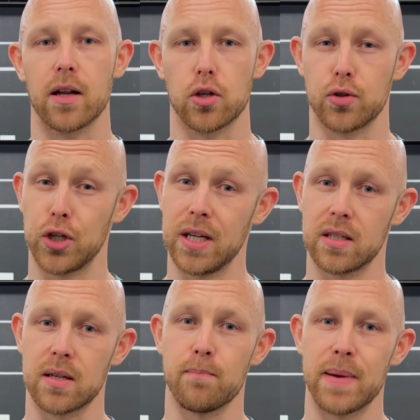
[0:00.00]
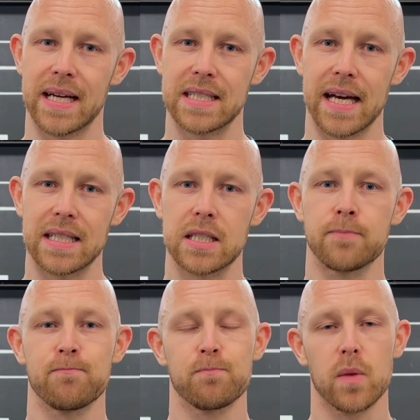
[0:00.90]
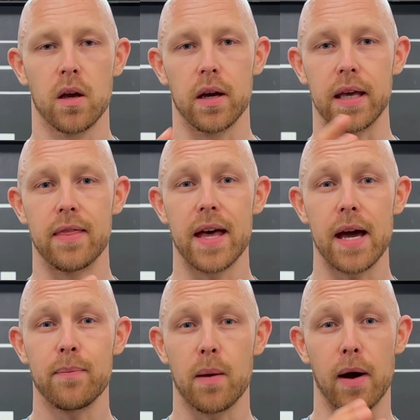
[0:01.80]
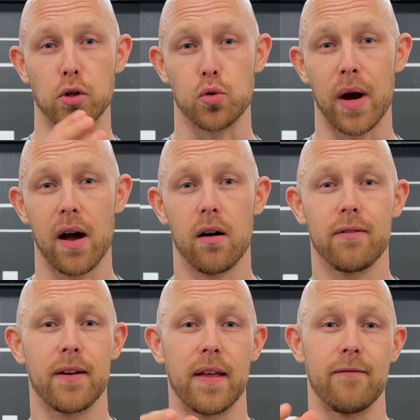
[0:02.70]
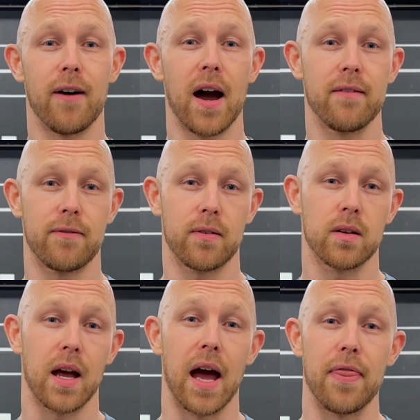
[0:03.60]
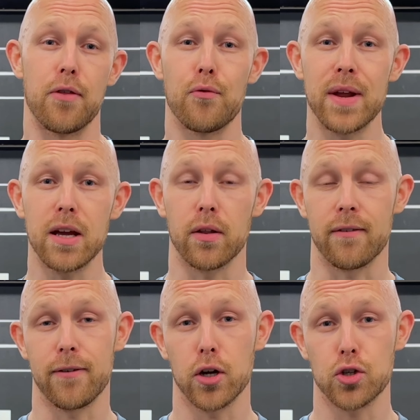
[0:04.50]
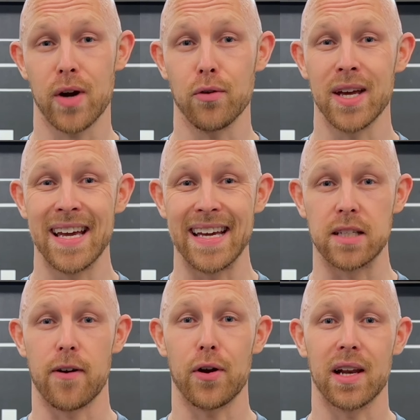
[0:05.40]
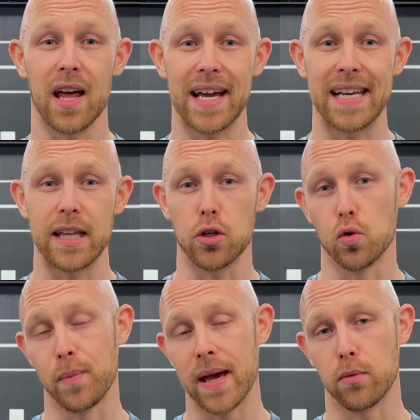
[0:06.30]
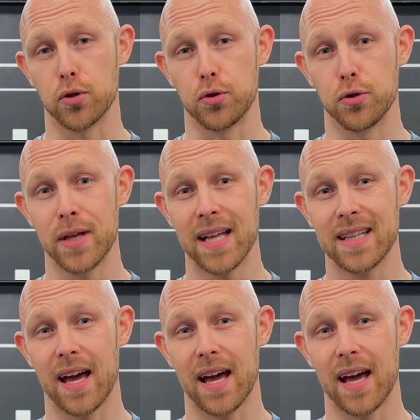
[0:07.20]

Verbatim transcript: So she did some big sets in there, about 12 and then 5 and three on the first round, it's very unlikely that you'll be able to do that.